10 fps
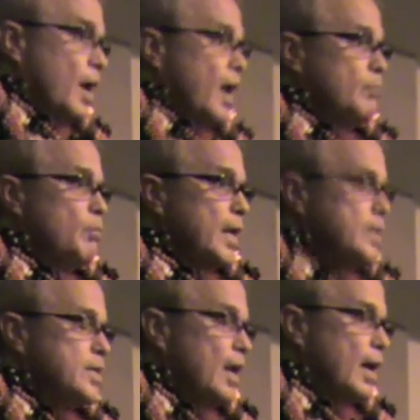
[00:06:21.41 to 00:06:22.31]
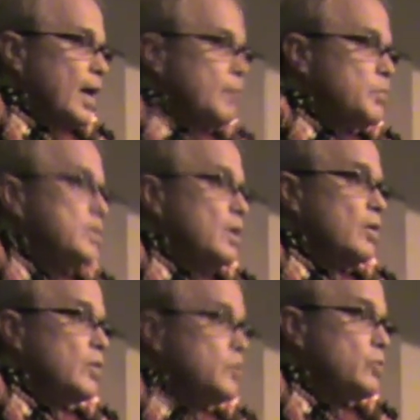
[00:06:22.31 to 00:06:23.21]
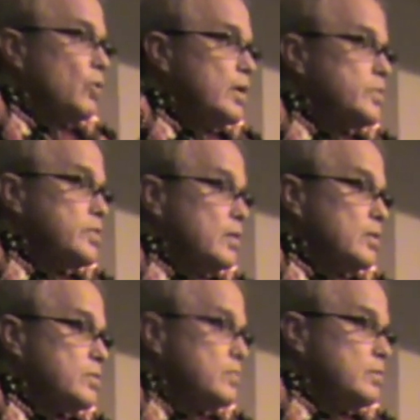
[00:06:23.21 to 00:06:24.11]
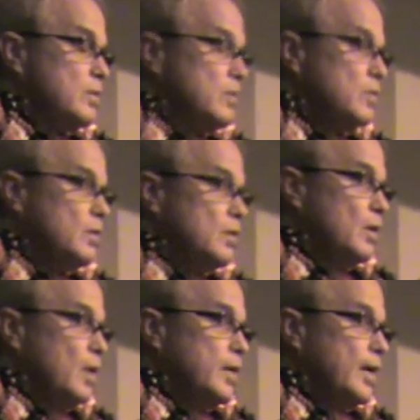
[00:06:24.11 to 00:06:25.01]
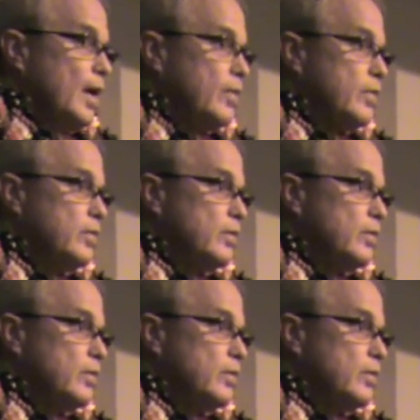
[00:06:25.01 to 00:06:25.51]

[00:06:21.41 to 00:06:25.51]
And many times the choice is death.